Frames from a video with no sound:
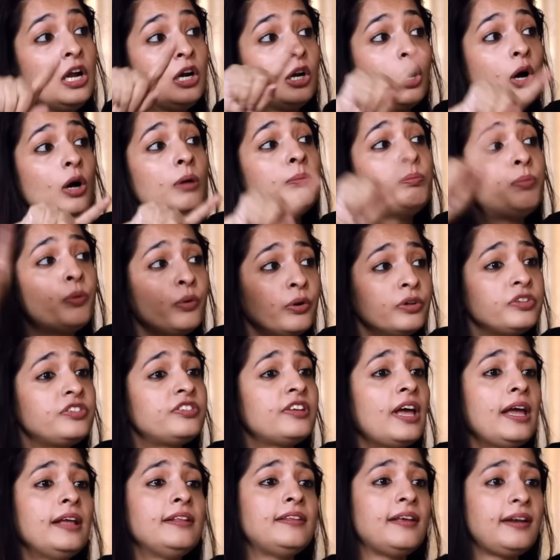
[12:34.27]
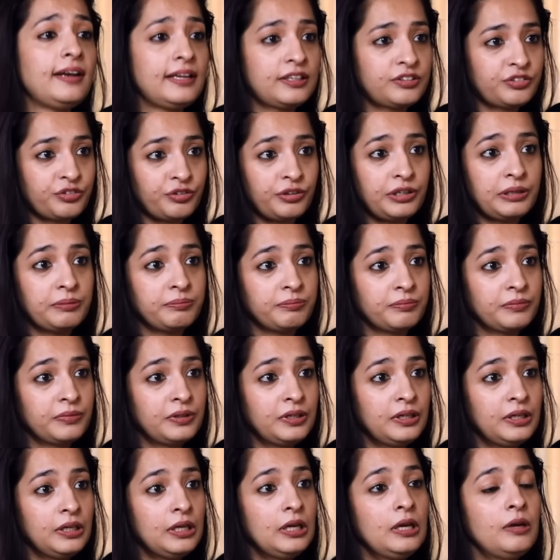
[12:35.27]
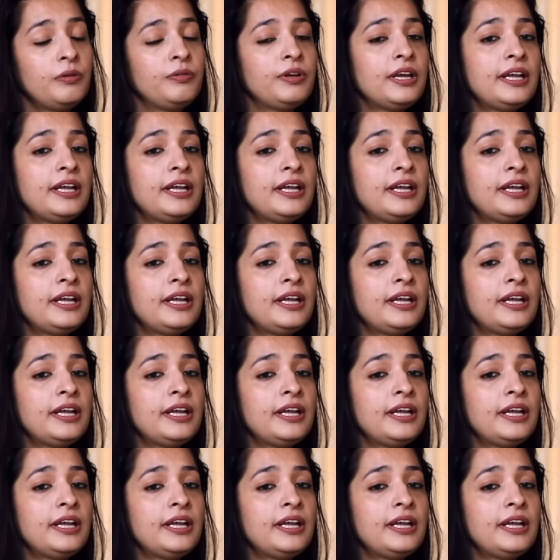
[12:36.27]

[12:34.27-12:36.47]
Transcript: now both sides are extreme Mm.